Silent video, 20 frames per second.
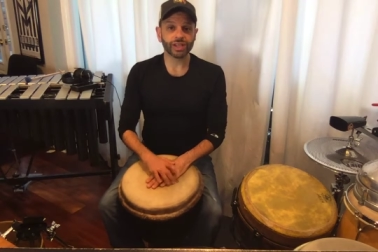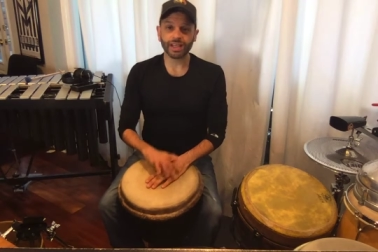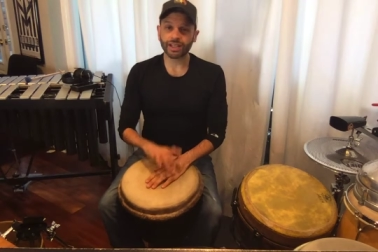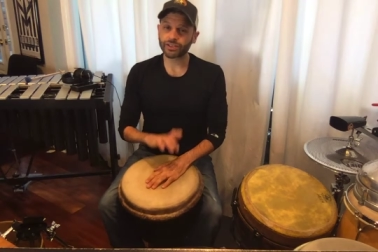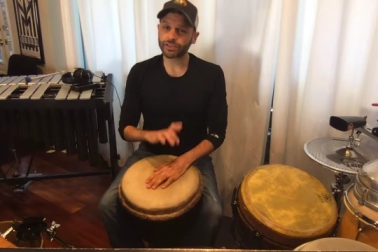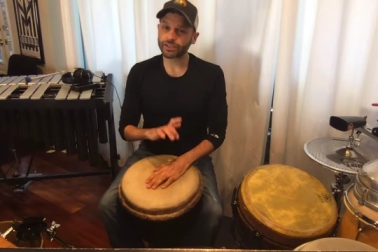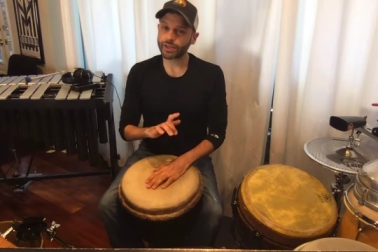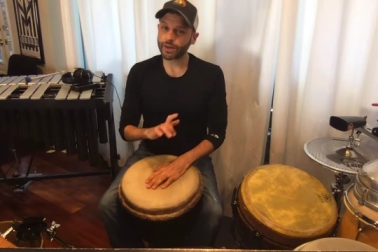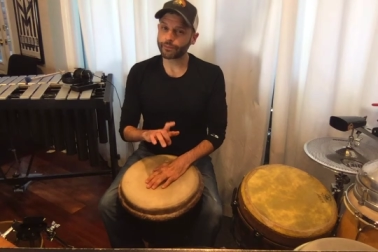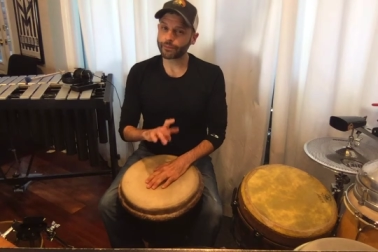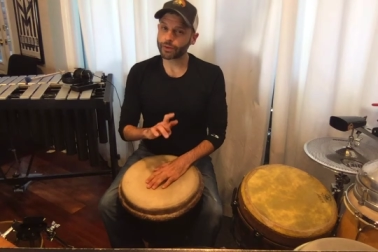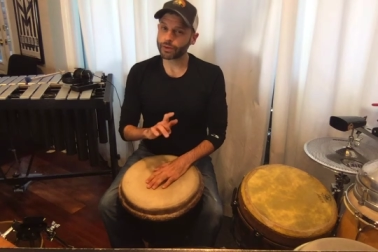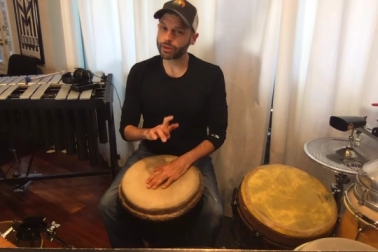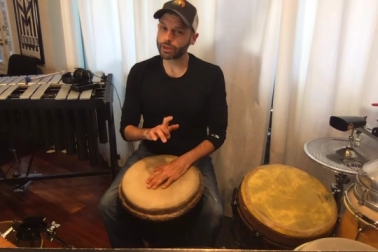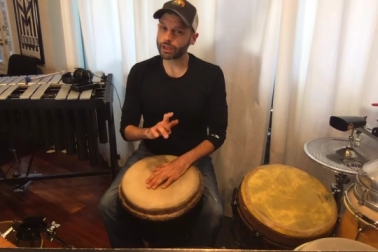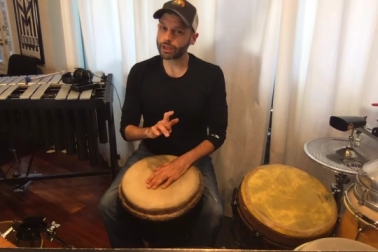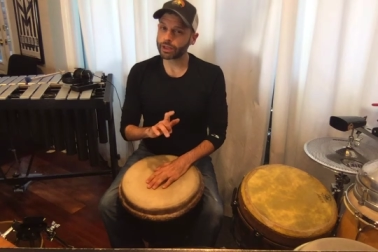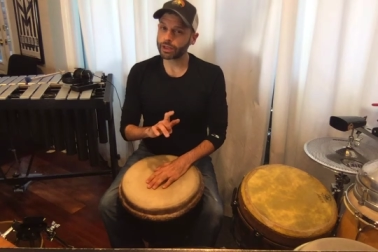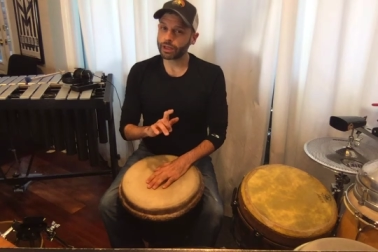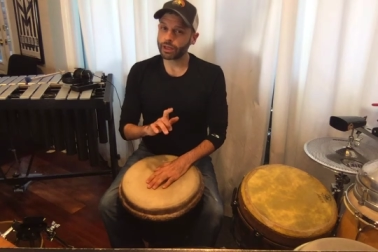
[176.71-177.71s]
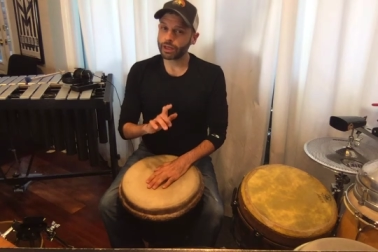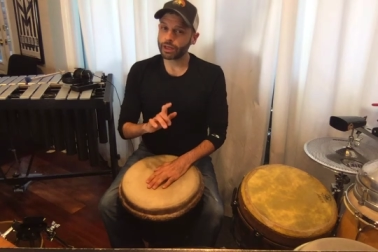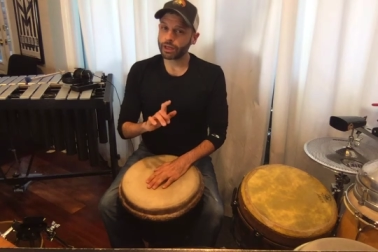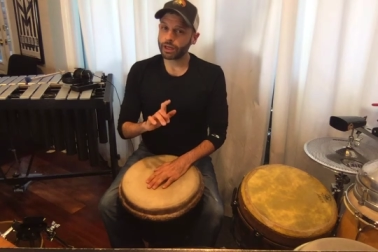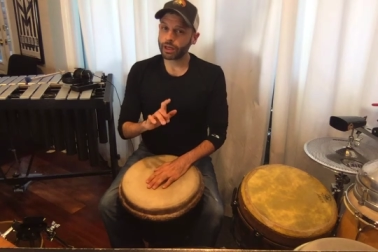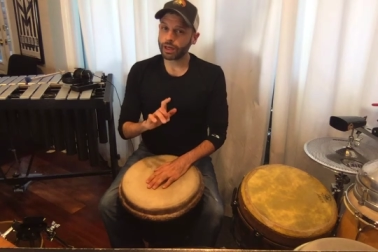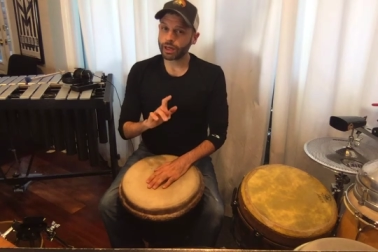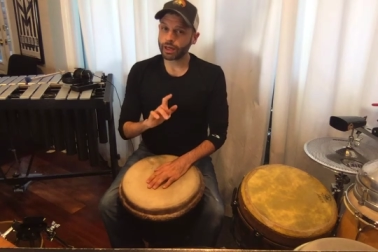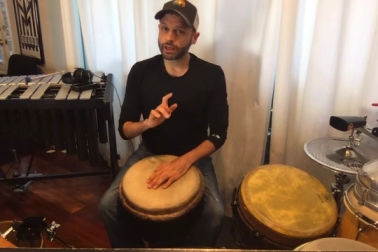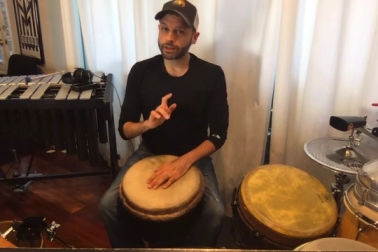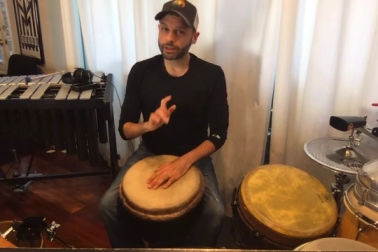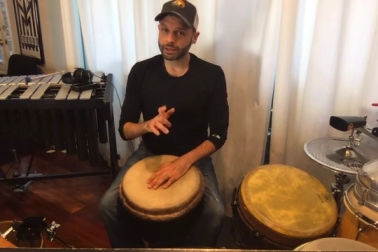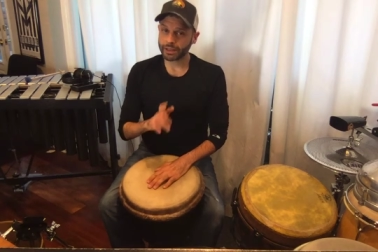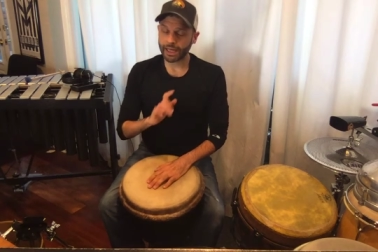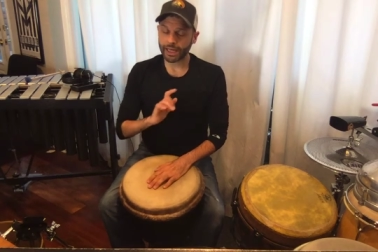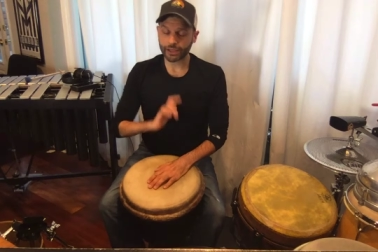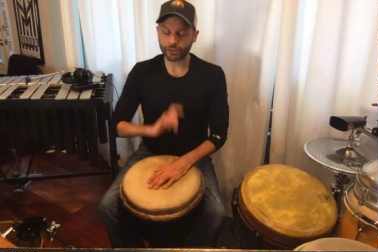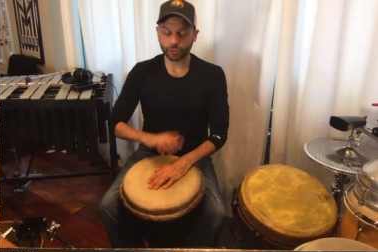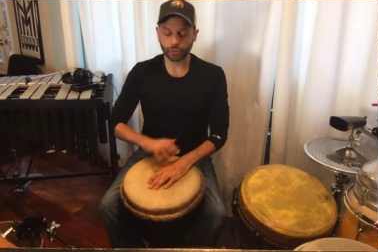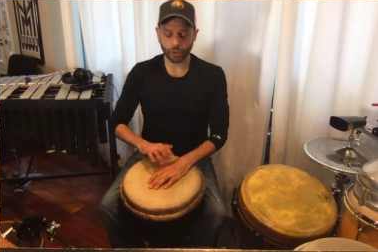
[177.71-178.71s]
except for the, uh, the
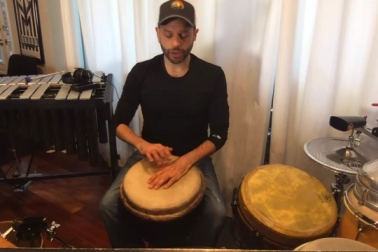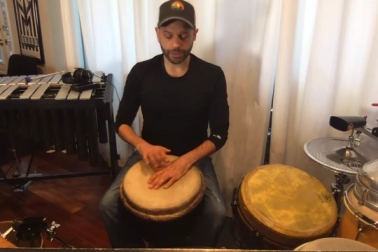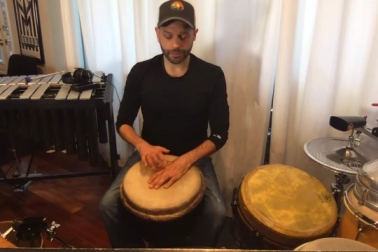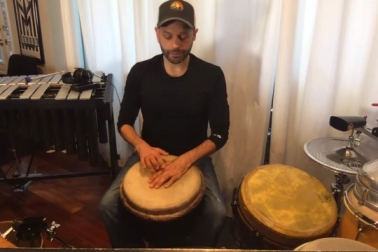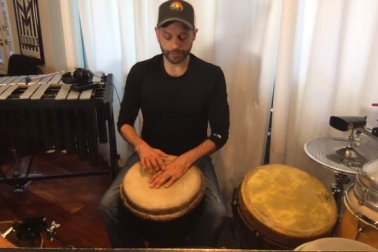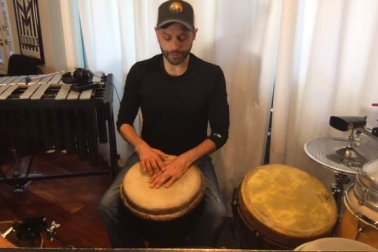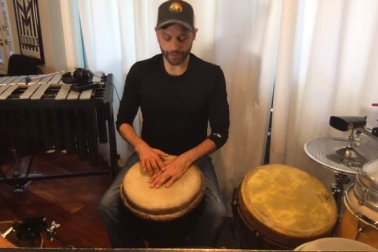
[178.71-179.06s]
last one,